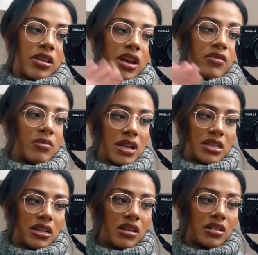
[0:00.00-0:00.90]
They have
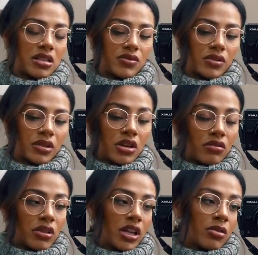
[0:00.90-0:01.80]
amazing glasses for a
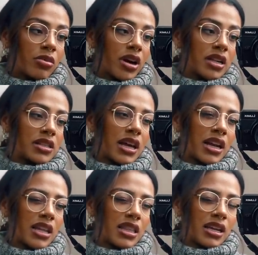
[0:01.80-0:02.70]
really good price, and
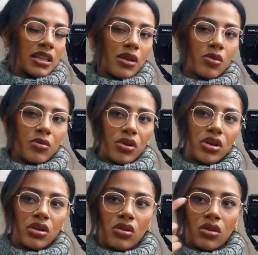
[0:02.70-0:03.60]
I think they will put
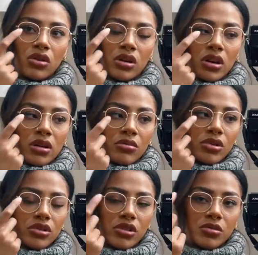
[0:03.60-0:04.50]
your
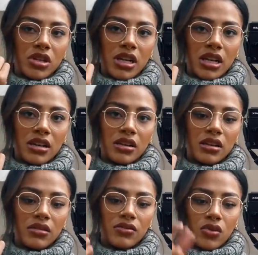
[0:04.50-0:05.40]
prescription in
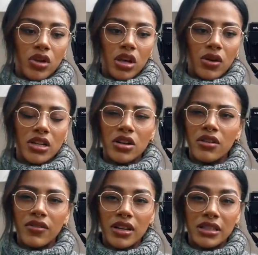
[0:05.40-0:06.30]
for you. I don't know
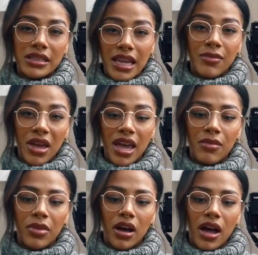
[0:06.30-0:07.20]
if that's the same here,
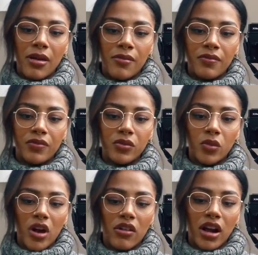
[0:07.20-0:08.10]
but
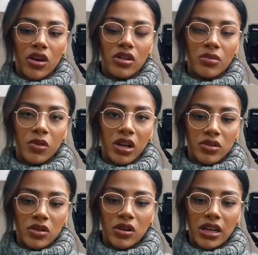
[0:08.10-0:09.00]
where I got them when I
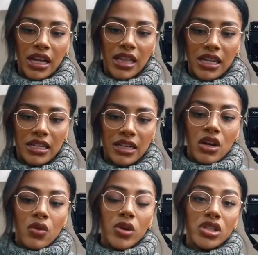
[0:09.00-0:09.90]
was on holiday, they did,
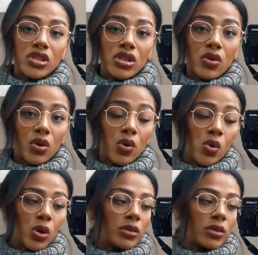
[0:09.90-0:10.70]
which is so cool.